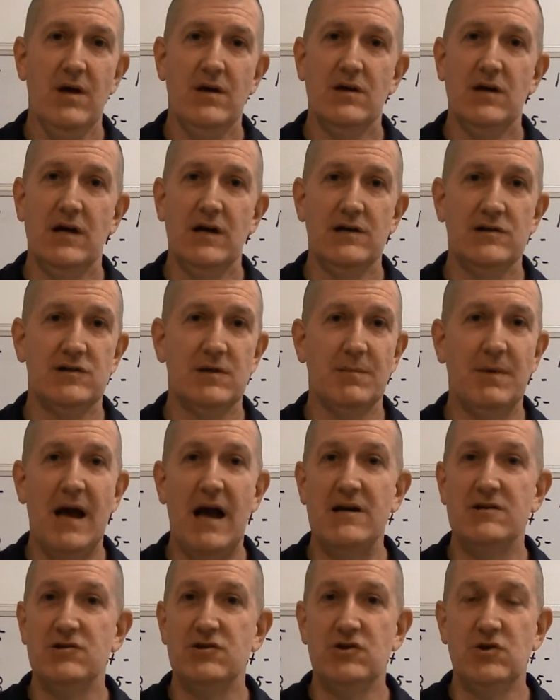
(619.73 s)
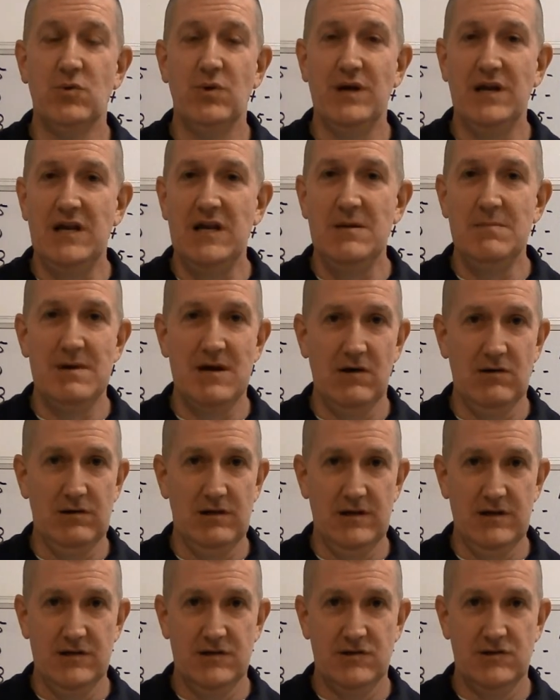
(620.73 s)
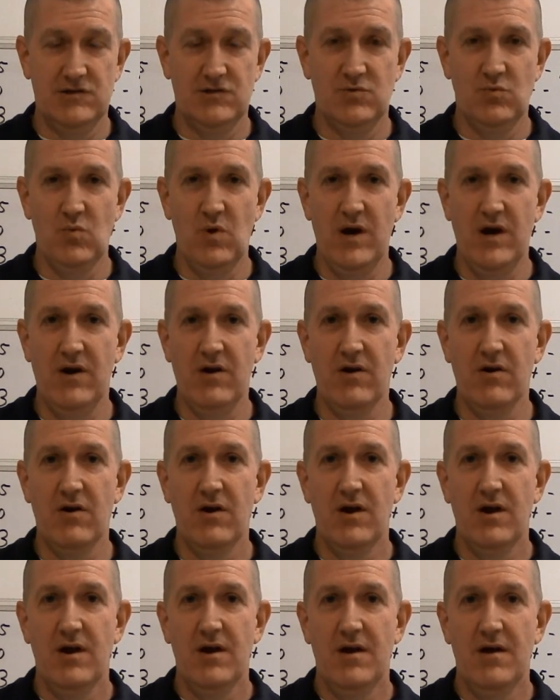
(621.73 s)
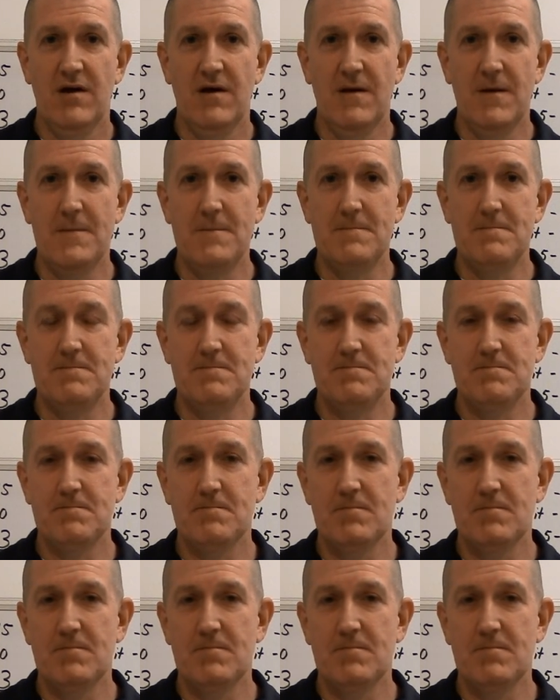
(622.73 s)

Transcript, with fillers: Uh, some guys are doing email lists where um,